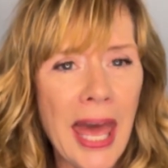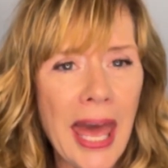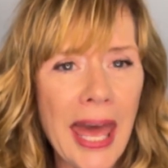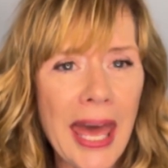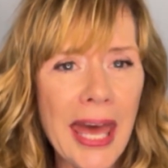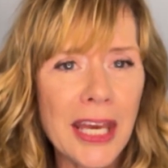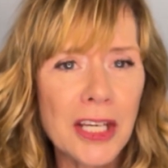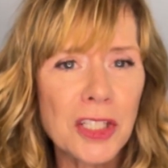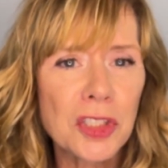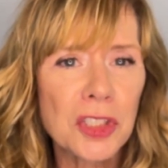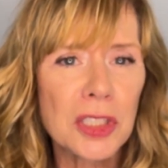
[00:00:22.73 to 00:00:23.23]

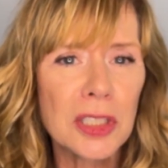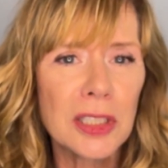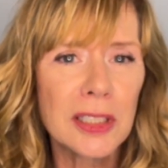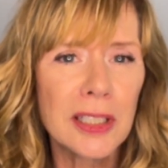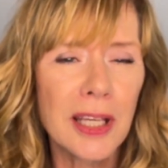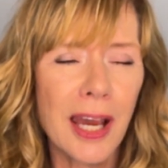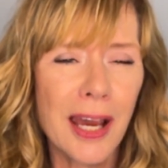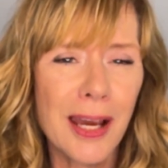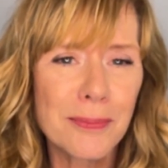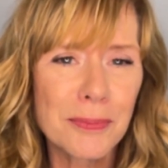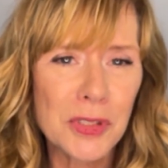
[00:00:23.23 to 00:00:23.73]
Actually,
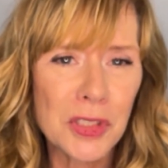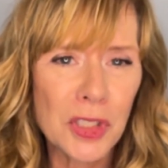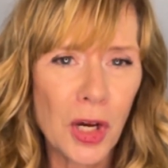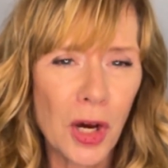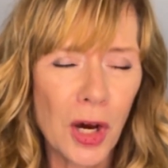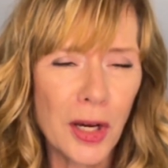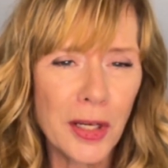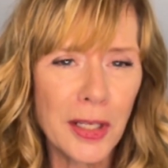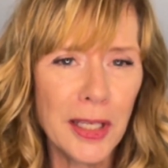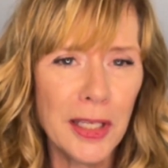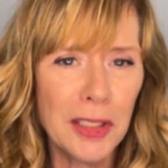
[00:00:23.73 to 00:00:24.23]
I'm
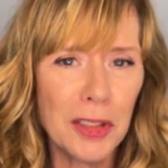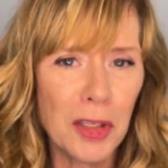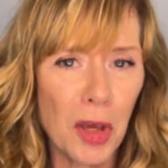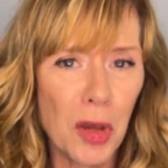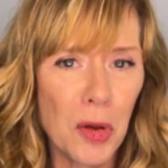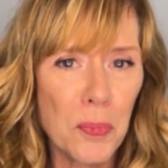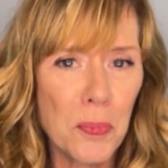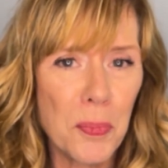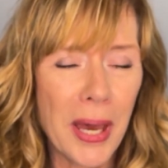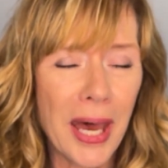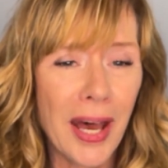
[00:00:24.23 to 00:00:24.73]
talking
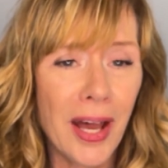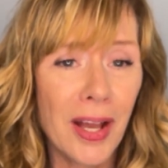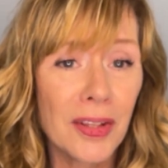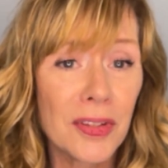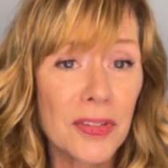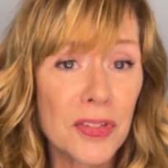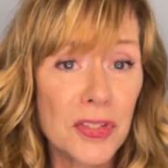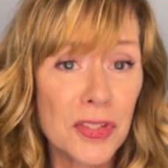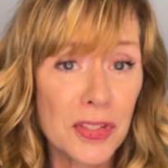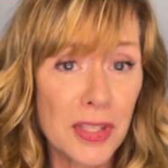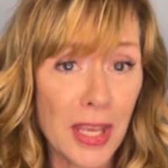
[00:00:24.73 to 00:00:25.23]
about
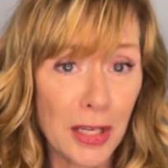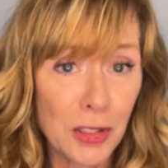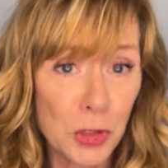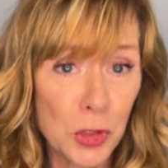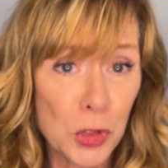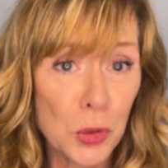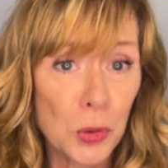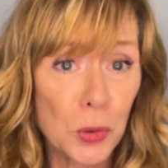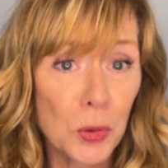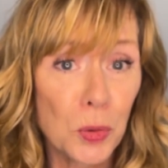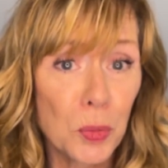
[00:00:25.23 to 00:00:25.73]

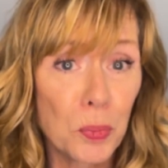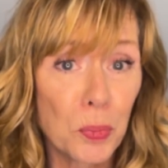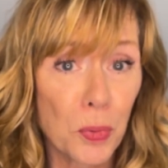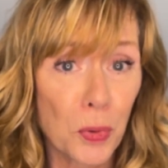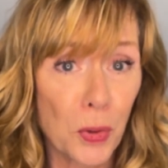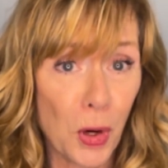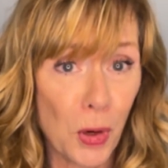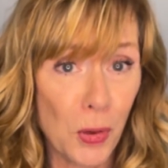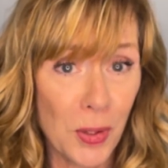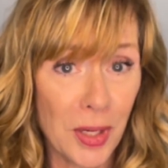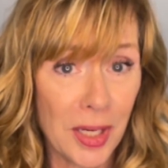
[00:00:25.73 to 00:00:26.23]
sexual
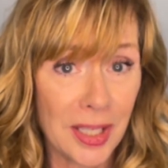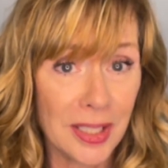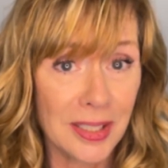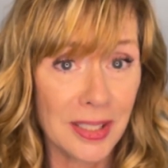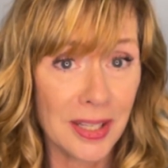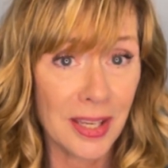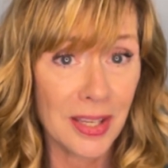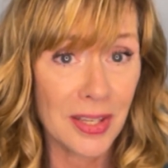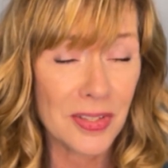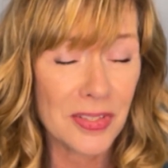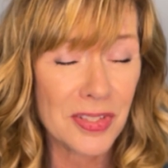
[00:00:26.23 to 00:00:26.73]

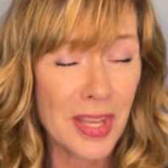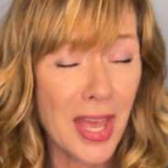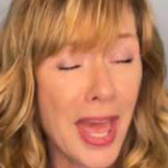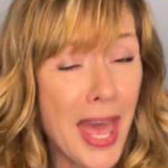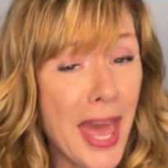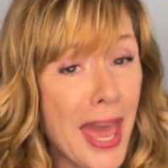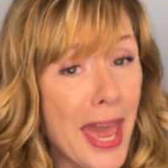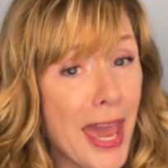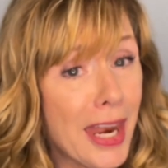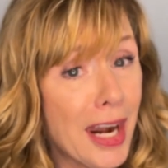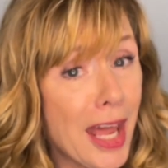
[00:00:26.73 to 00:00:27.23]
brokenness,
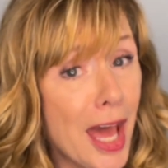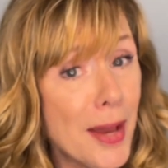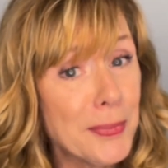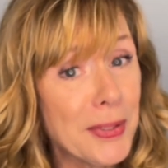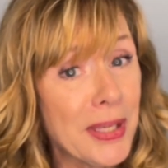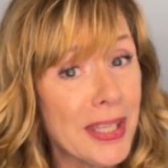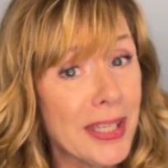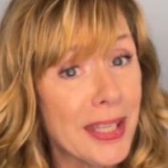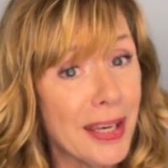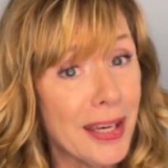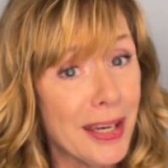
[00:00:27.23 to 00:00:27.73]
and I'm
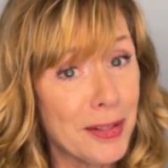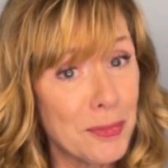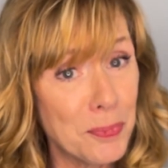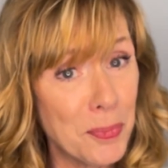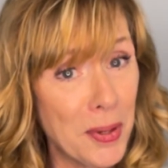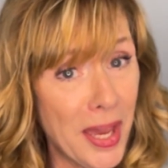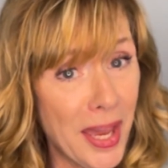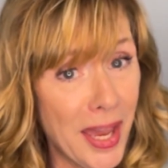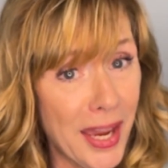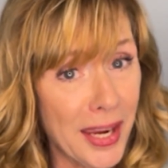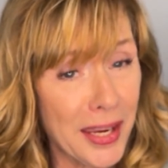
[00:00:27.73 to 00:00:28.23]
going to
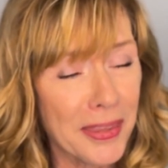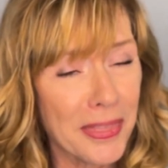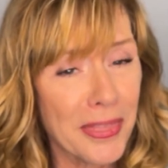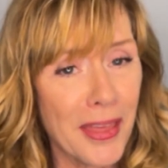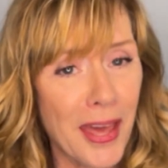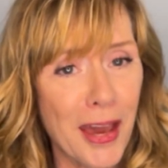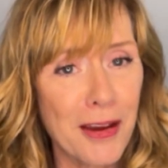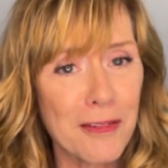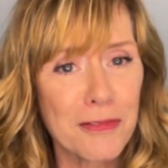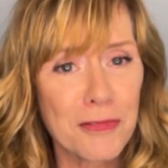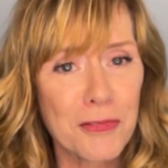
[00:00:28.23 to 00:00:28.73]
unpack
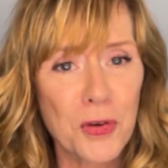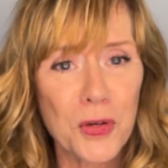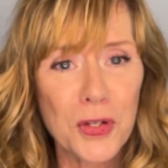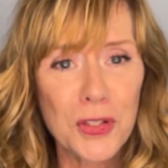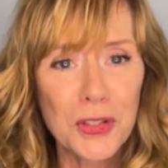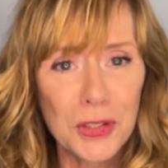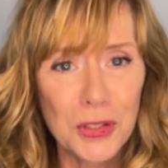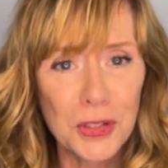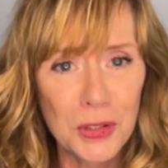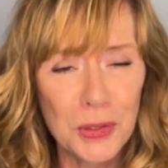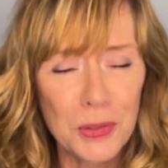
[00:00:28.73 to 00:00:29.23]
that for
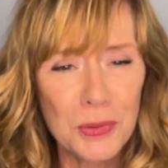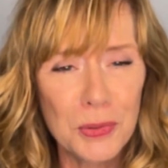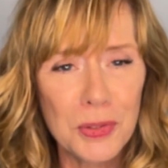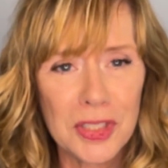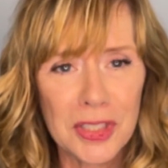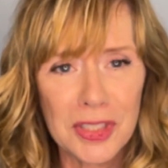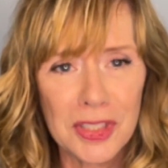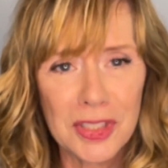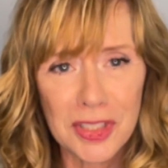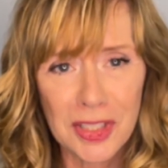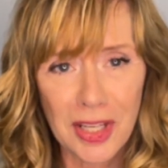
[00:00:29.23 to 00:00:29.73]
you
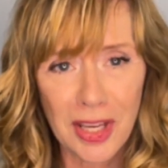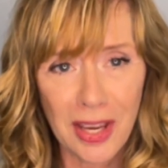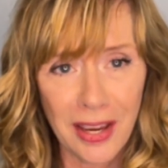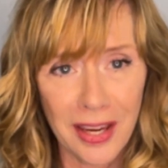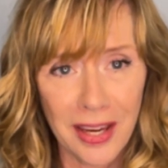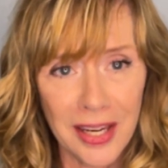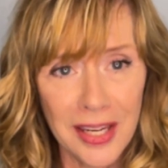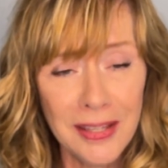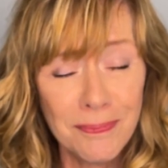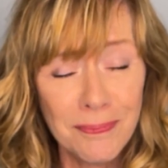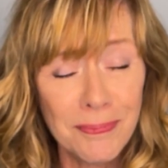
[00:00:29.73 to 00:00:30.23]

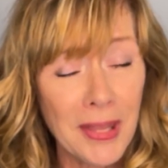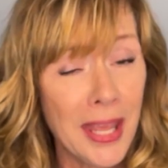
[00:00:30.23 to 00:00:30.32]
today.